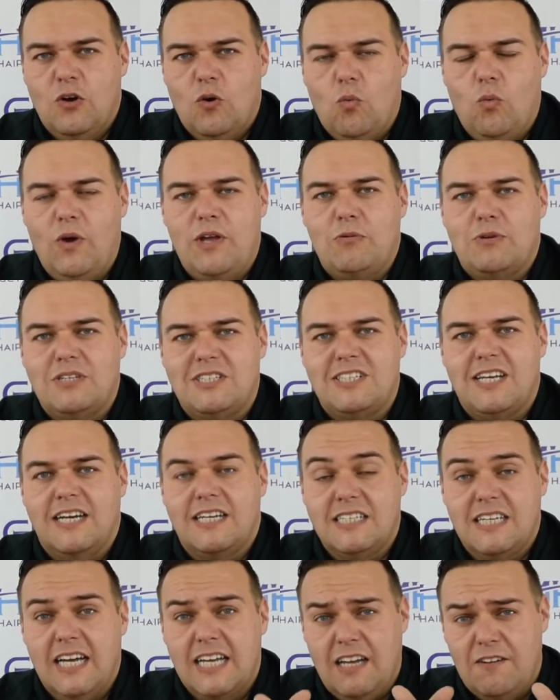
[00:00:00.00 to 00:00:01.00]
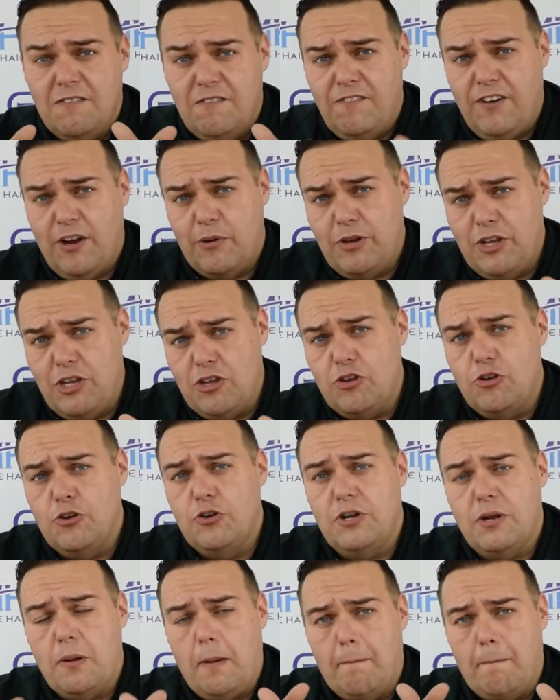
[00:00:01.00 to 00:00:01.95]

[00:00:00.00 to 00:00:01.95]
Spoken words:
We would say take a very good